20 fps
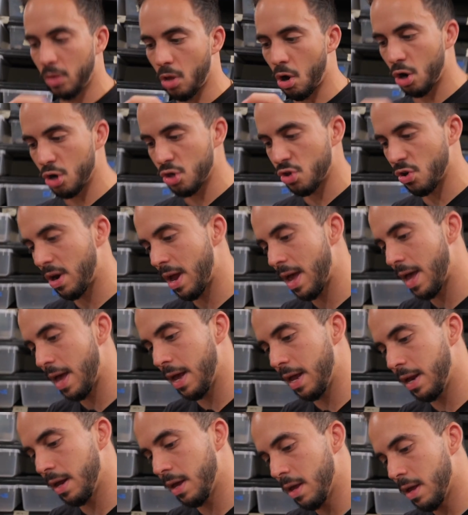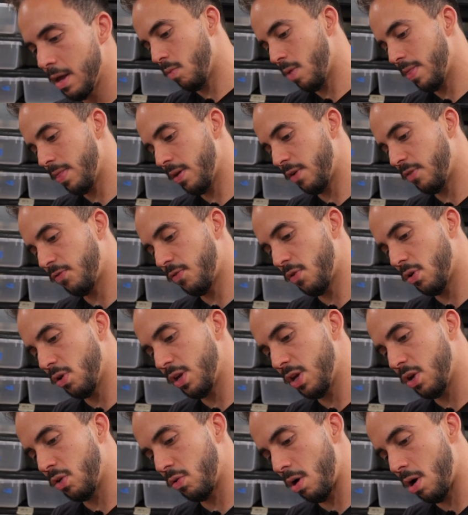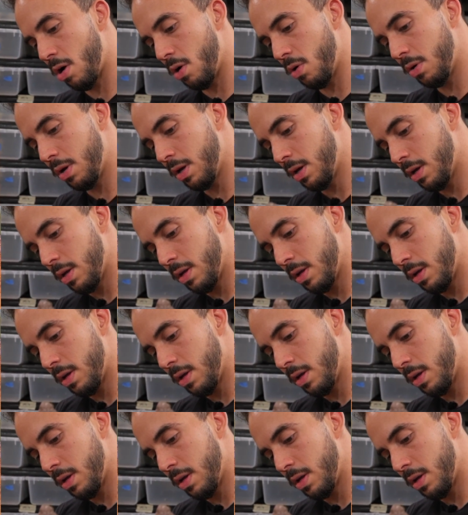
larger head. When they're fully grown,